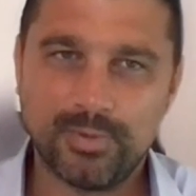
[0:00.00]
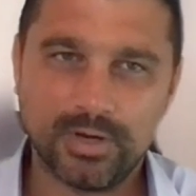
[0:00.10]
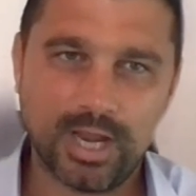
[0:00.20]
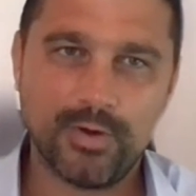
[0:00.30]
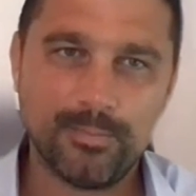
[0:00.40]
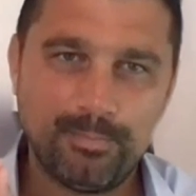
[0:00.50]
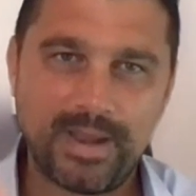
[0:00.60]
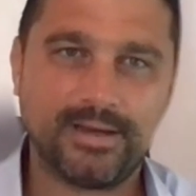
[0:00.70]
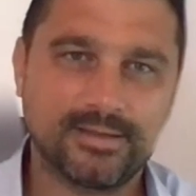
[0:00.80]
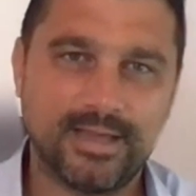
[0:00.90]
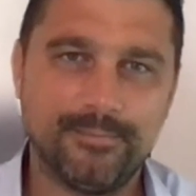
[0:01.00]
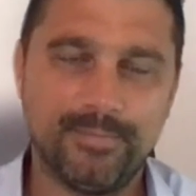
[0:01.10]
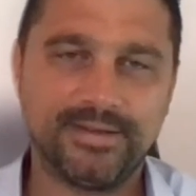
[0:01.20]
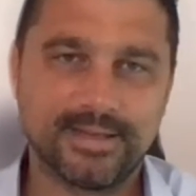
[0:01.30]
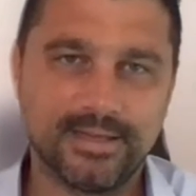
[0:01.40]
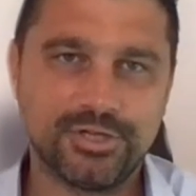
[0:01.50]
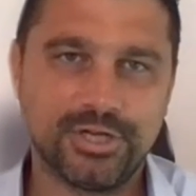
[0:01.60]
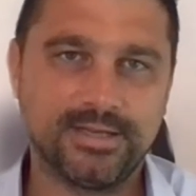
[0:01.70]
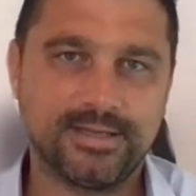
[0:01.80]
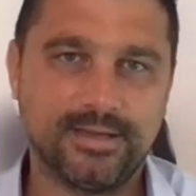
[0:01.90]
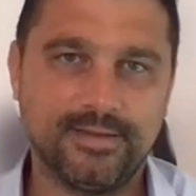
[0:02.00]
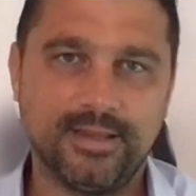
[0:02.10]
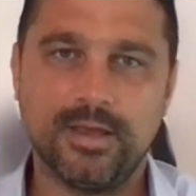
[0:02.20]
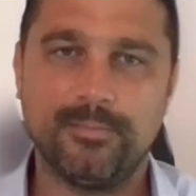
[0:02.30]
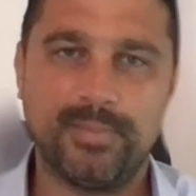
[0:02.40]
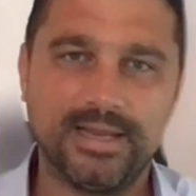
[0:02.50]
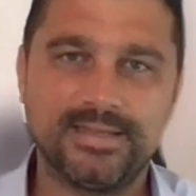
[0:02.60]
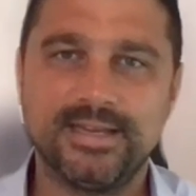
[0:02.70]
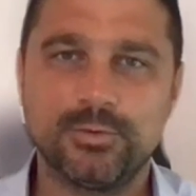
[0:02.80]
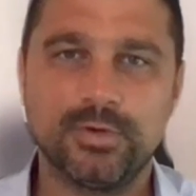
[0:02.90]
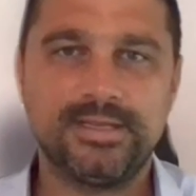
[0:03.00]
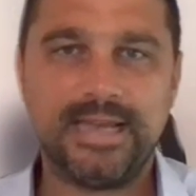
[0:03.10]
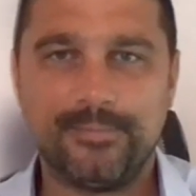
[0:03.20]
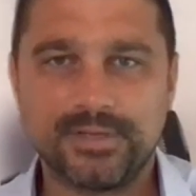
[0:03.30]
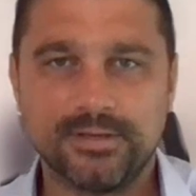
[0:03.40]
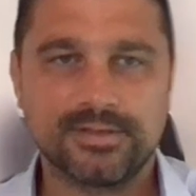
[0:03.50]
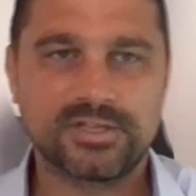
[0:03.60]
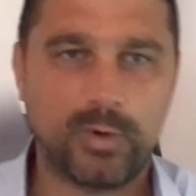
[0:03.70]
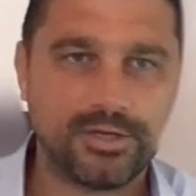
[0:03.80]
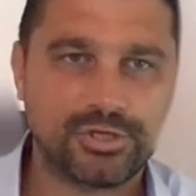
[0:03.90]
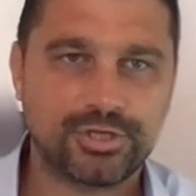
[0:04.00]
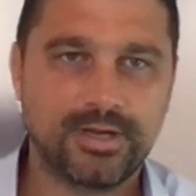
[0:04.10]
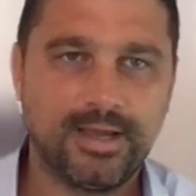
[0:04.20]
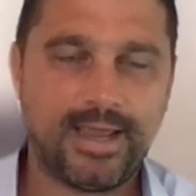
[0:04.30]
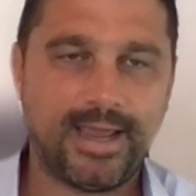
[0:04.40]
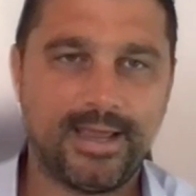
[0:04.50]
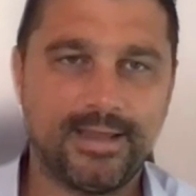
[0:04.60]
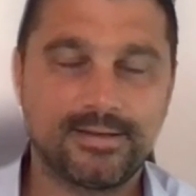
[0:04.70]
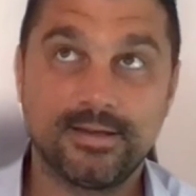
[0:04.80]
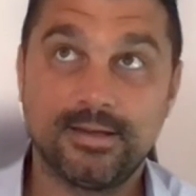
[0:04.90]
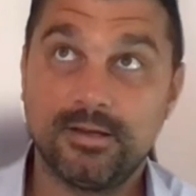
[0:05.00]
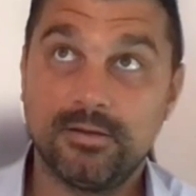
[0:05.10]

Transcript: But going back to that mental agility and the ability to adapt and switch and